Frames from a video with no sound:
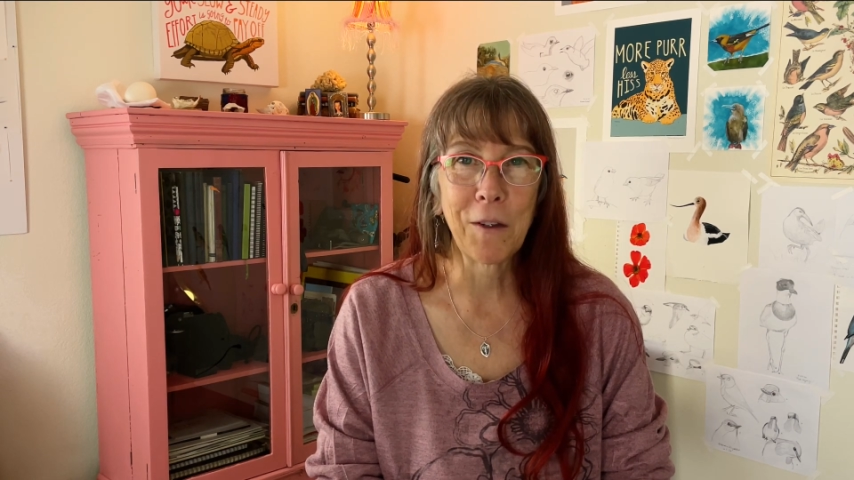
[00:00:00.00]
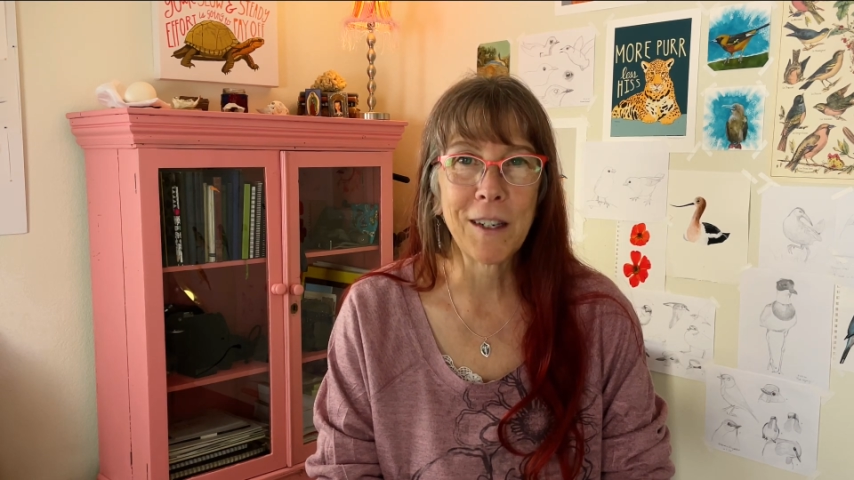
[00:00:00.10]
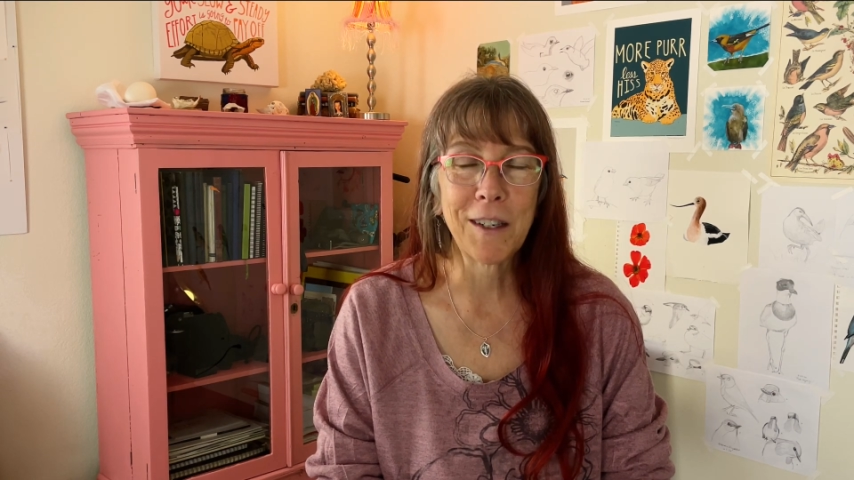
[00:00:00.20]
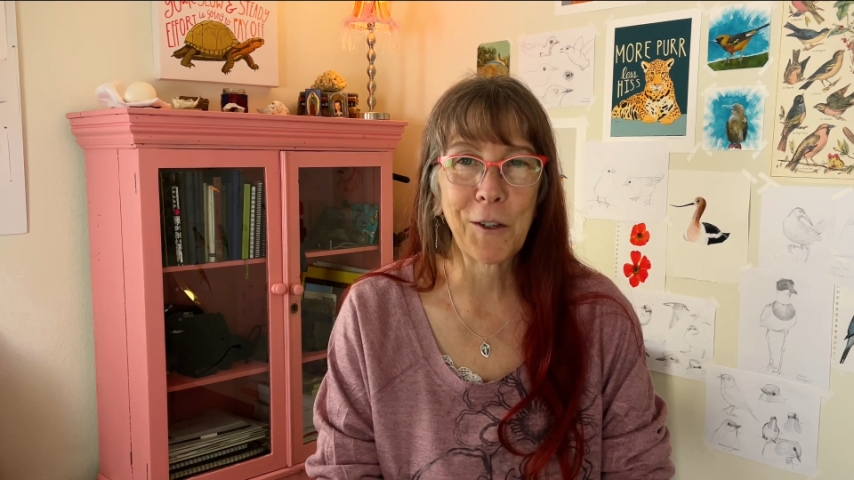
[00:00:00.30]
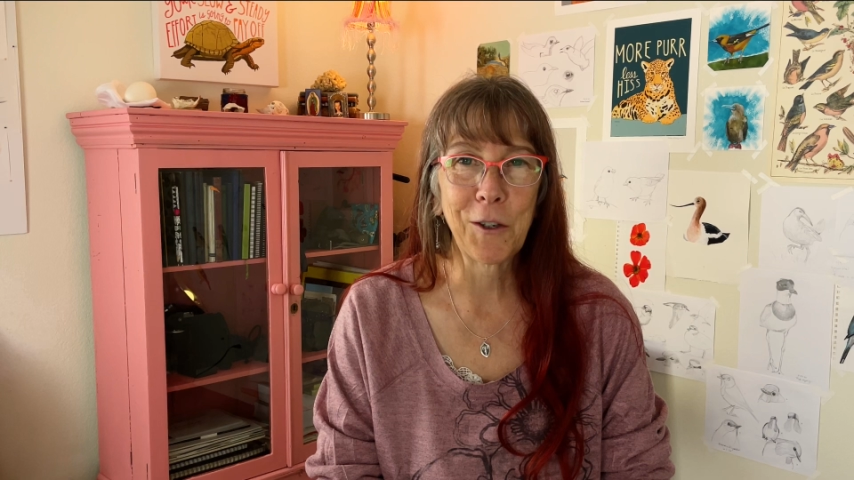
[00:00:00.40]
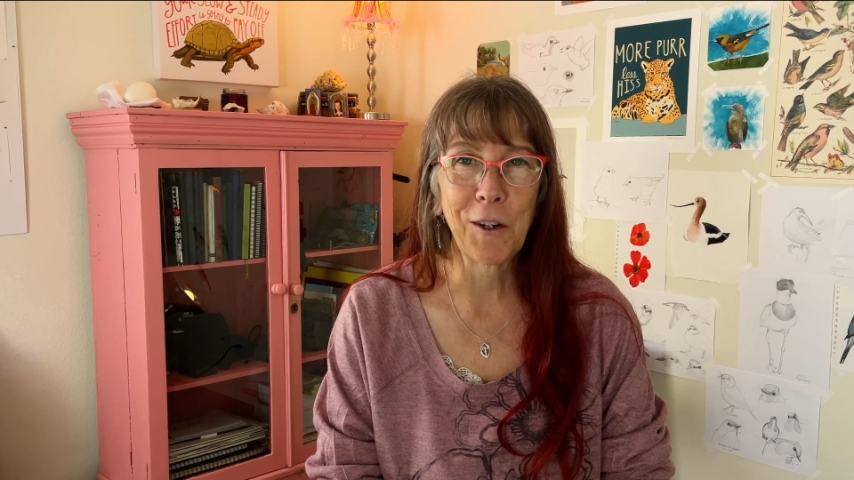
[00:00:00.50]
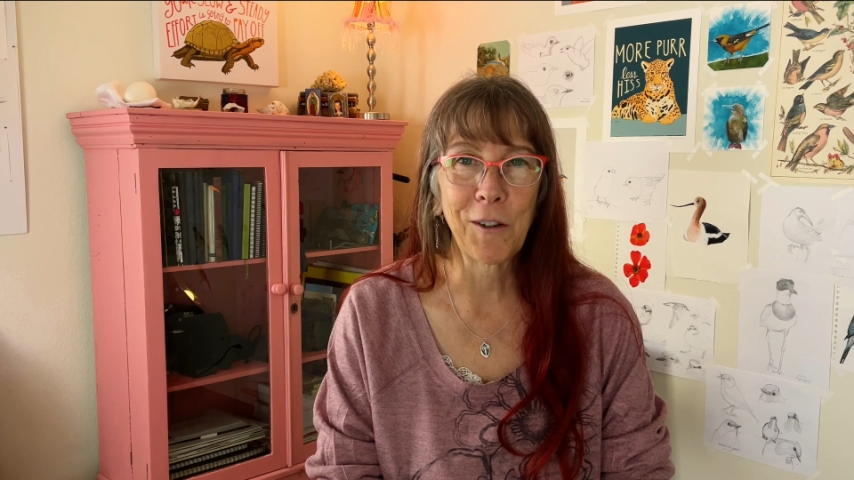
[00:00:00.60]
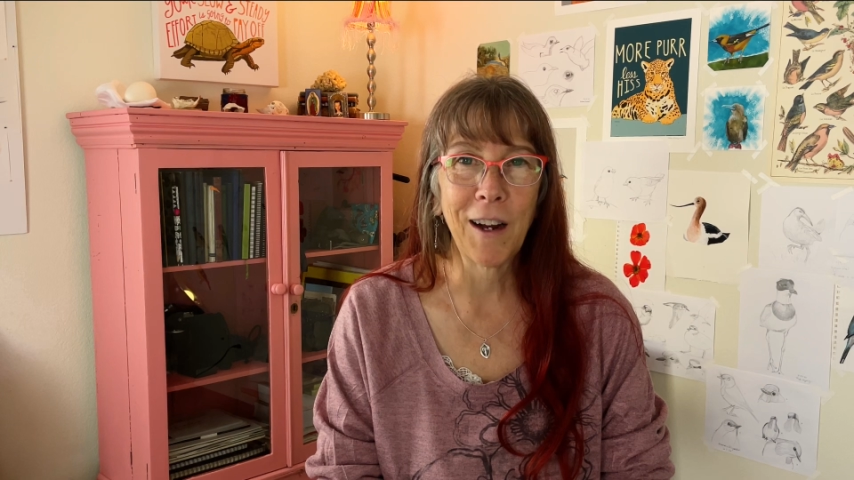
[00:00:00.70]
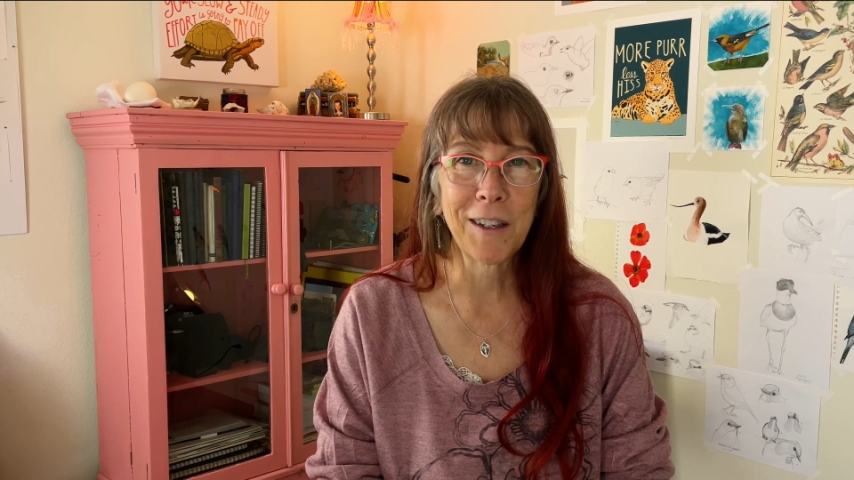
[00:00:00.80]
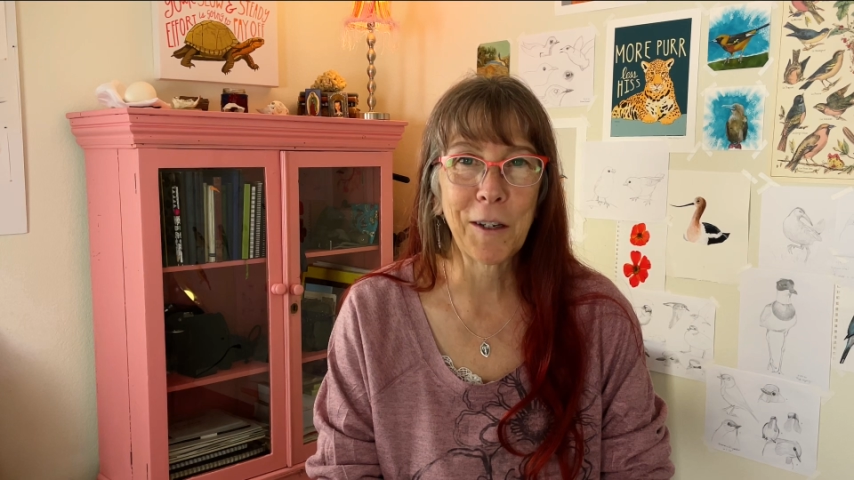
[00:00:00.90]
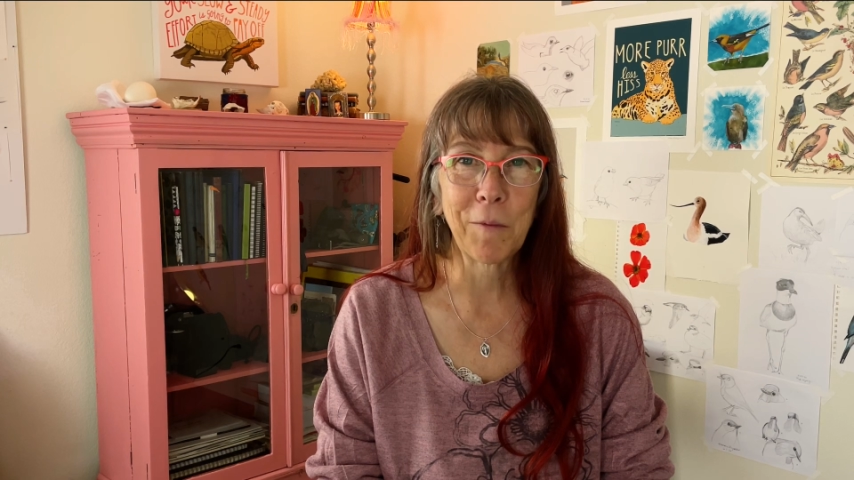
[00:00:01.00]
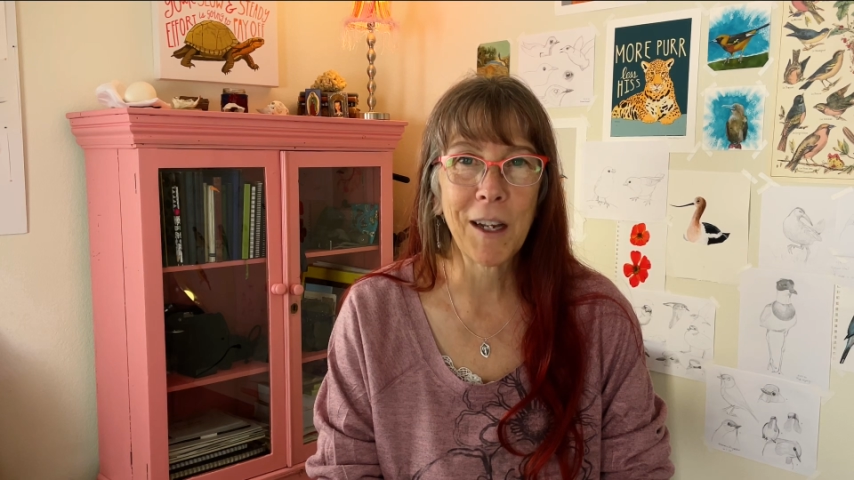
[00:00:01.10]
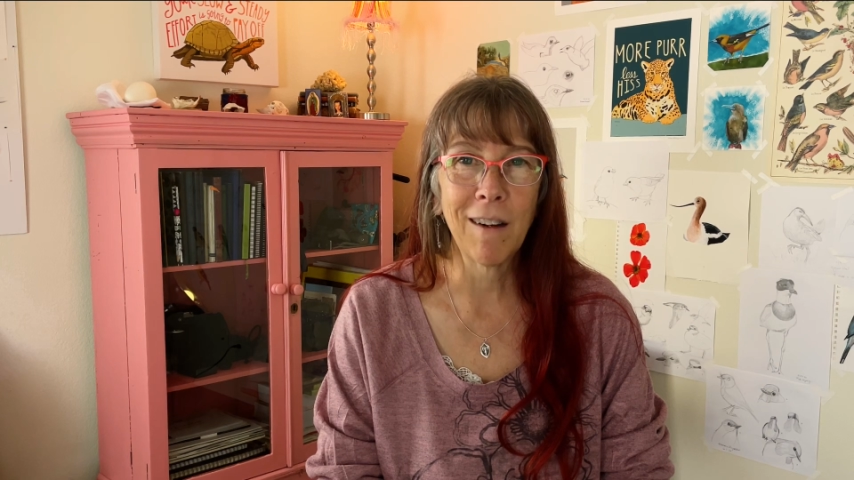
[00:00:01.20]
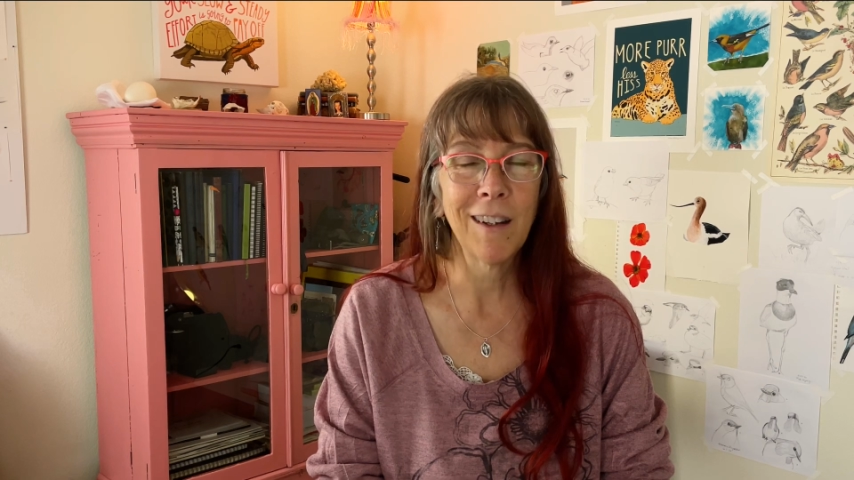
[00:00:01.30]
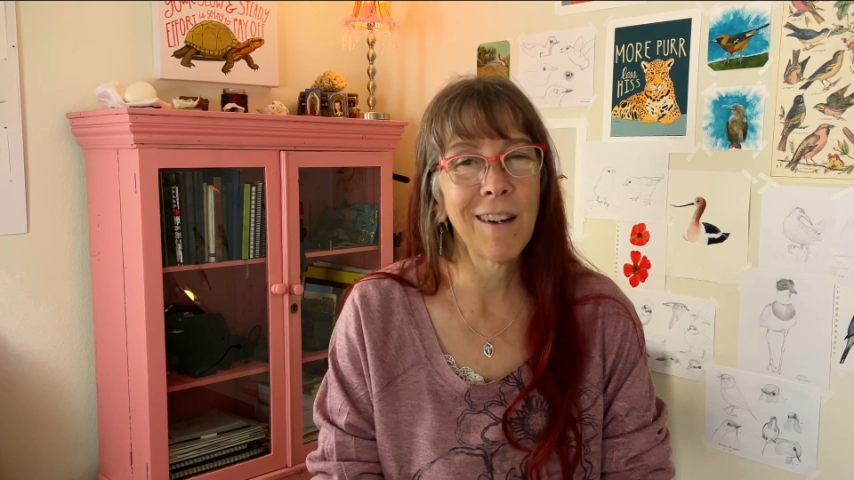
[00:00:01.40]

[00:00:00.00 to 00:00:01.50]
the Skillshare class comes out.